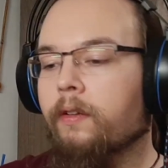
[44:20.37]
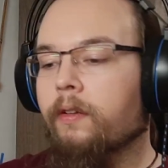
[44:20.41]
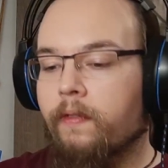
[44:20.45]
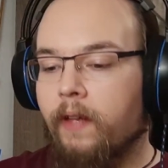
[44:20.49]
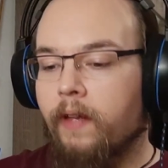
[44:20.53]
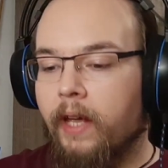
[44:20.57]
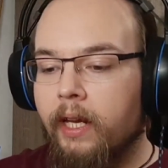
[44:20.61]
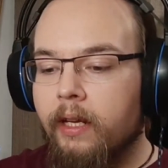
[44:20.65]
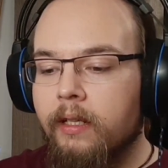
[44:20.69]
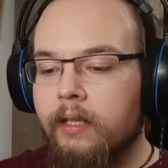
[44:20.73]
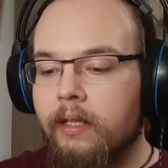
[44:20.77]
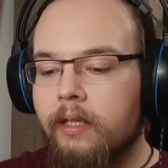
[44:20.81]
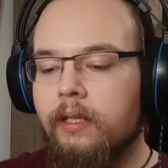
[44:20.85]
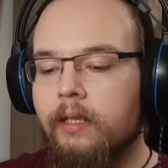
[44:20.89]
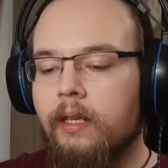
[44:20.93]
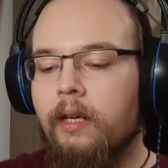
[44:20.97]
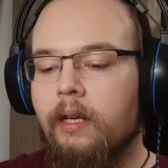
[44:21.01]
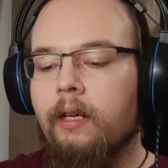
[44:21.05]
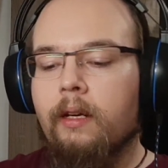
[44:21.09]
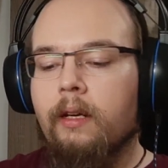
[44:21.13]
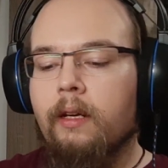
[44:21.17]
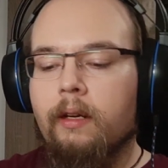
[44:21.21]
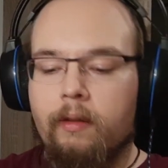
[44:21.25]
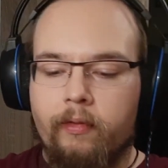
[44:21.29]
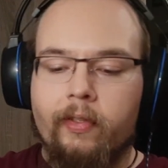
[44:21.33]
things
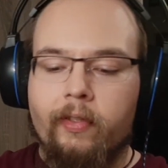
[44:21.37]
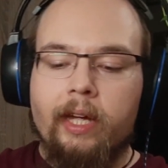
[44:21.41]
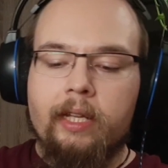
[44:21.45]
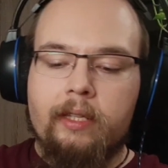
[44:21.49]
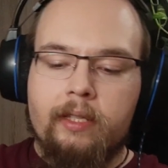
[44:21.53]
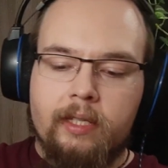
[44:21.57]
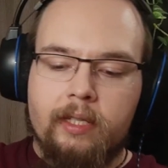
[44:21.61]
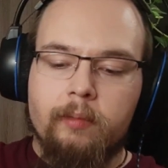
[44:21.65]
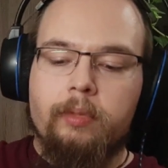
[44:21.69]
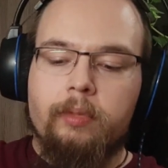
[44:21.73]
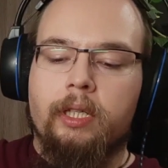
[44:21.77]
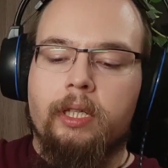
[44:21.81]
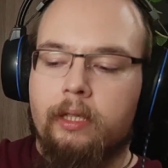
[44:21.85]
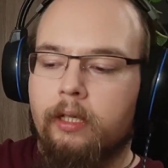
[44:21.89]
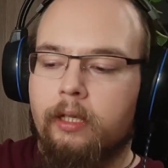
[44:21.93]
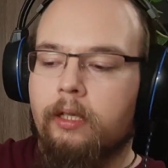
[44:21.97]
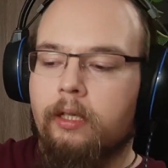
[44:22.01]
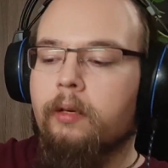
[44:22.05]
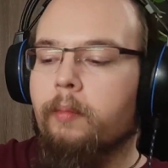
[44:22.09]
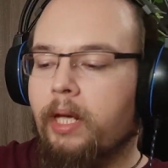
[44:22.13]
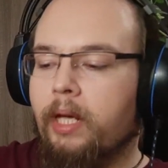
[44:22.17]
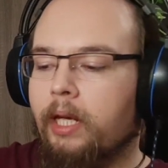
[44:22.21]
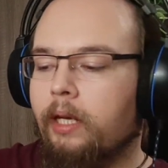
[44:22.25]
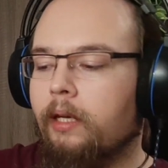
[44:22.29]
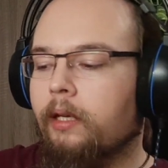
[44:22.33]
that simply
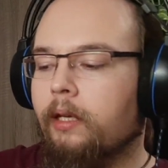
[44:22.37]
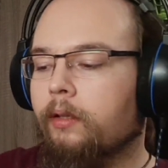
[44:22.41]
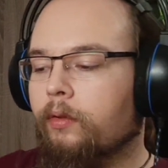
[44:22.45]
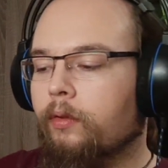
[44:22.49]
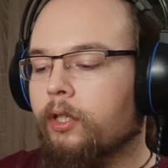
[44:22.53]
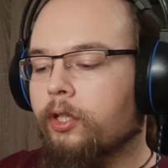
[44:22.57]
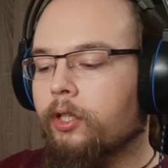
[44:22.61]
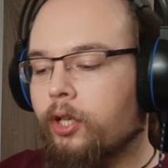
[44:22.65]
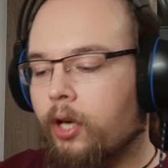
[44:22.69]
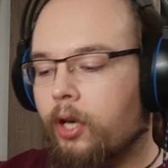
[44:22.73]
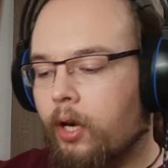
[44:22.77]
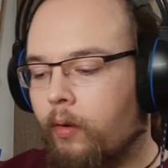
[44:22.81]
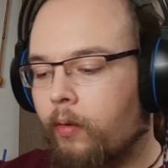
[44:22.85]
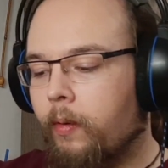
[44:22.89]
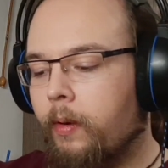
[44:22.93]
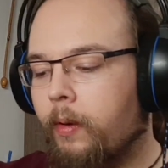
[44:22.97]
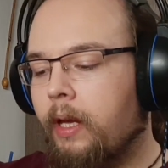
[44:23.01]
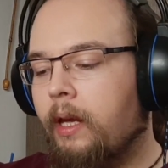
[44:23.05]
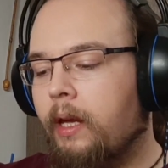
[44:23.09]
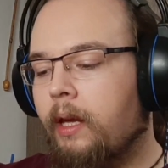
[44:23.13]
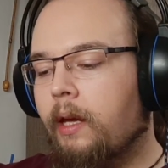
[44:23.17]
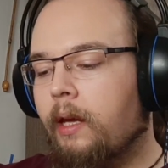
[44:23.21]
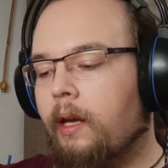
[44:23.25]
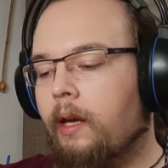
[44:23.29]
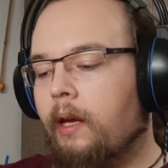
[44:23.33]
didn't make it to the show.
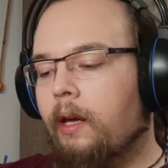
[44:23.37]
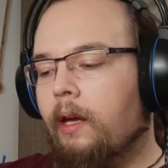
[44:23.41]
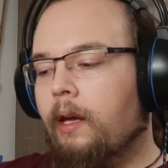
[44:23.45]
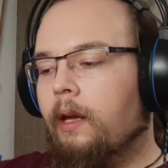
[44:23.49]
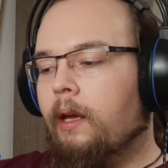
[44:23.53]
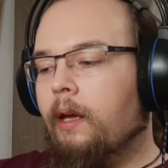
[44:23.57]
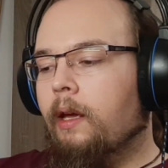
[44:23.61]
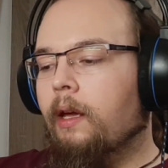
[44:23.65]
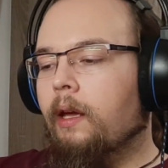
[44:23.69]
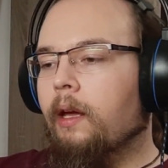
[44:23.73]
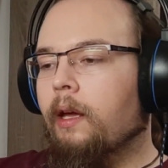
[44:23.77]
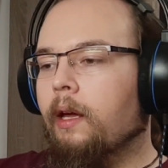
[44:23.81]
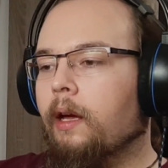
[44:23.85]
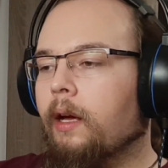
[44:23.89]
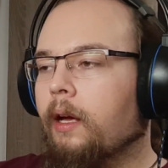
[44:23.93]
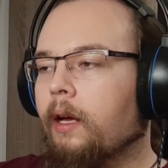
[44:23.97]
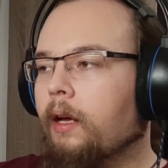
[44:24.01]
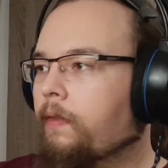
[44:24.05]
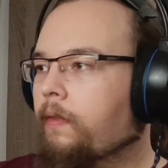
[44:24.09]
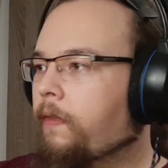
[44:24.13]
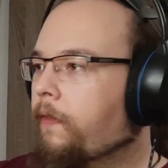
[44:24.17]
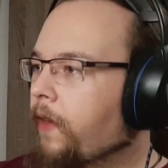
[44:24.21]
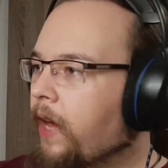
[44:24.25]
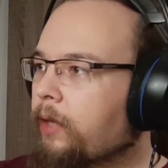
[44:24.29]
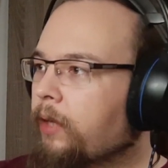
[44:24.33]

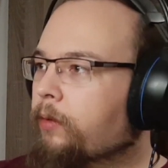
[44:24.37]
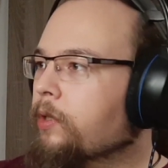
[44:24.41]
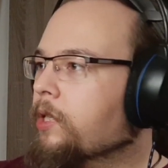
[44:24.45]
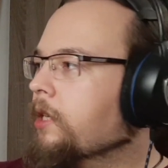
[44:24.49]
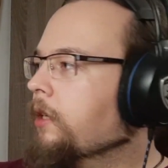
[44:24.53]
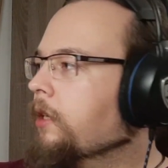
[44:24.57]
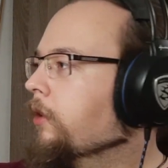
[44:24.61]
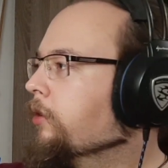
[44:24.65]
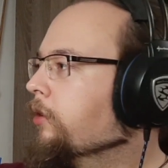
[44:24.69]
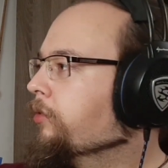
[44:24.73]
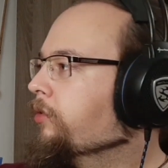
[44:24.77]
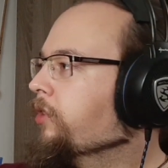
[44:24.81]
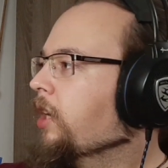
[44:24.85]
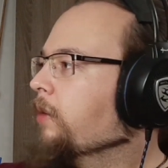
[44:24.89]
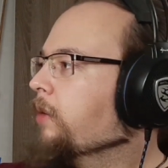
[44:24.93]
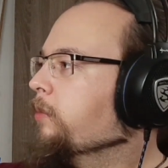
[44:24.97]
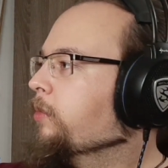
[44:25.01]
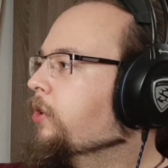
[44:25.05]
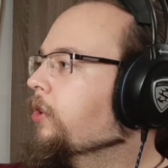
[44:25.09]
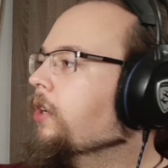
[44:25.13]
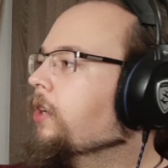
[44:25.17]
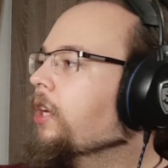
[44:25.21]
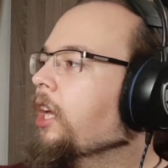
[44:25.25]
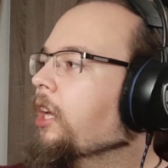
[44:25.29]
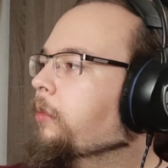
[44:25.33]
That was a lot of time
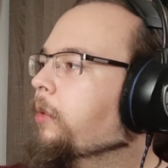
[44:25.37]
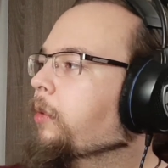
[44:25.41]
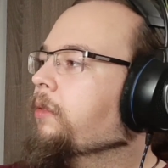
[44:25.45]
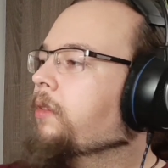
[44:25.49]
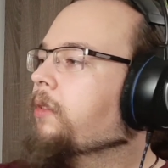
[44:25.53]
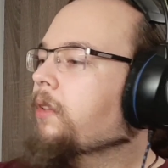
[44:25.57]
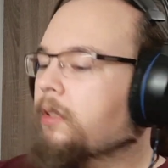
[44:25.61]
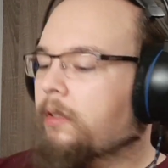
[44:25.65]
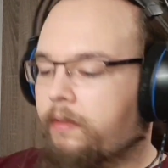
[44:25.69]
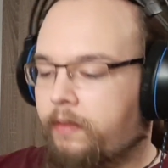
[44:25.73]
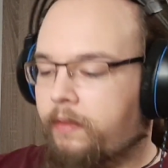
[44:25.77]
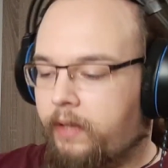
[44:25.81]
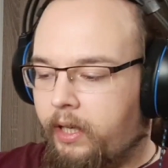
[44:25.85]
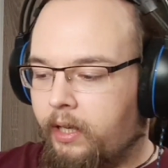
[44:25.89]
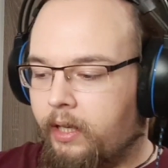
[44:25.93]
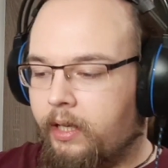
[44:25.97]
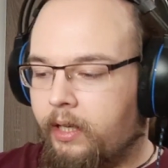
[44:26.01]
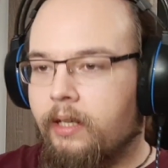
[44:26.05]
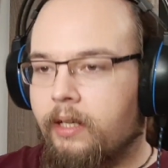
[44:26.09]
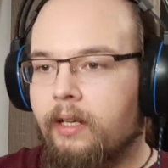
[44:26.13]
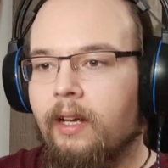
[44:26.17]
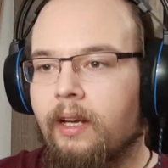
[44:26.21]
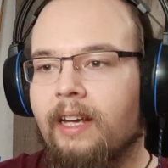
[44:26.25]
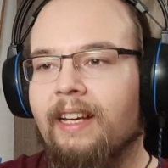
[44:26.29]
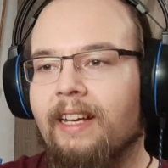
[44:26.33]
talking about nothing.
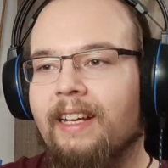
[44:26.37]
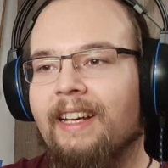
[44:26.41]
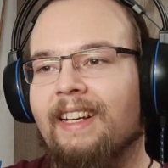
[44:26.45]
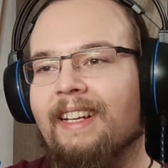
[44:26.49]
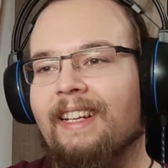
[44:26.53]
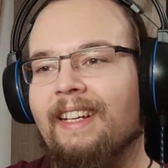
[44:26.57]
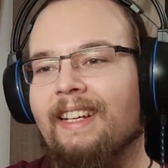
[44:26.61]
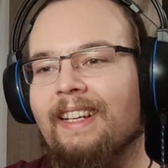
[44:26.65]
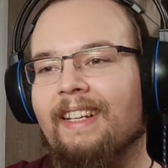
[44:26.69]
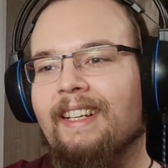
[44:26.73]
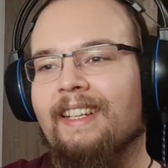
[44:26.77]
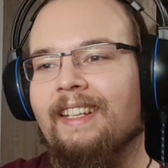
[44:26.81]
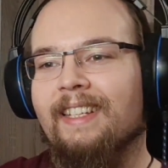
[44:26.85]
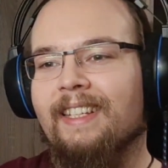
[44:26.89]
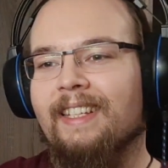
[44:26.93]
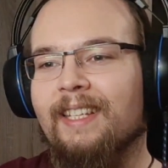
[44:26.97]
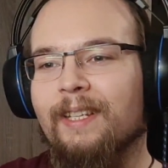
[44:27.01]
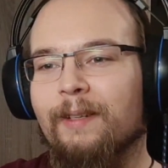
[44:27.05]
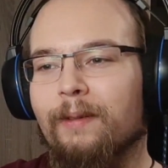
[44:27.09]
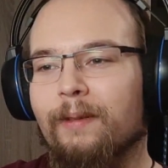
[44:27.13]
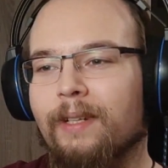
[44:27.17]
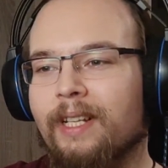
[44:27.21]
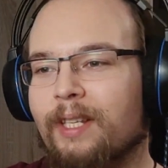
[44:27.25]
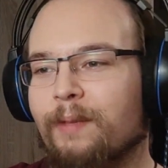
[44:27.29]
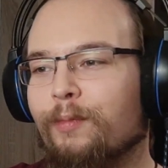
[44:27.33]

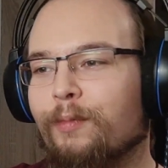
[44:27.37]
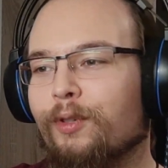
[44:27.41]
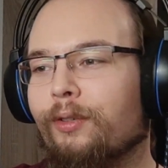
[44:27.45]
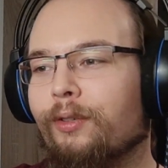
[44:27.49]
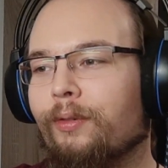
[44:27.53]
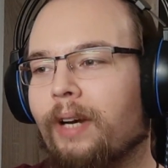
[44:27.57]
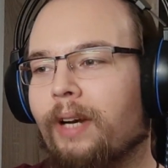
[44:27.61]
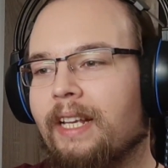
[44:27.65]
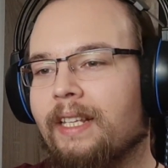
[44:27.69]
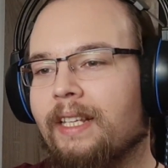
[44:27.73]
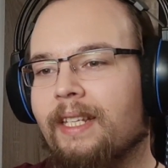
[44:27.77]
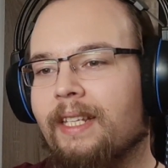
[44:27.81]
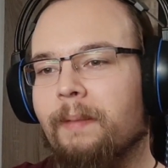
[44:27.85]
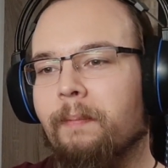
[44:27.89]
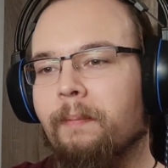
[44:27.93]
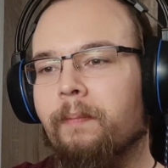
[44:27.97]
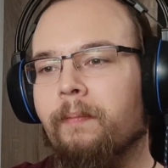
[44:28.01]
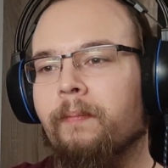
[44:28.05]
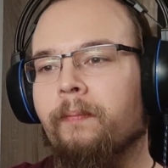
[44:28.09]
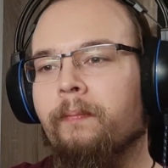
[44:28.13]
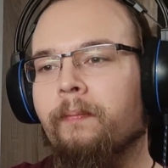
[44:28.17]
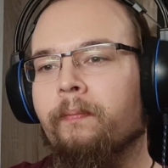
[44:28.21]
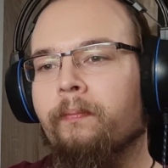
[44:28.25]
So let's progress.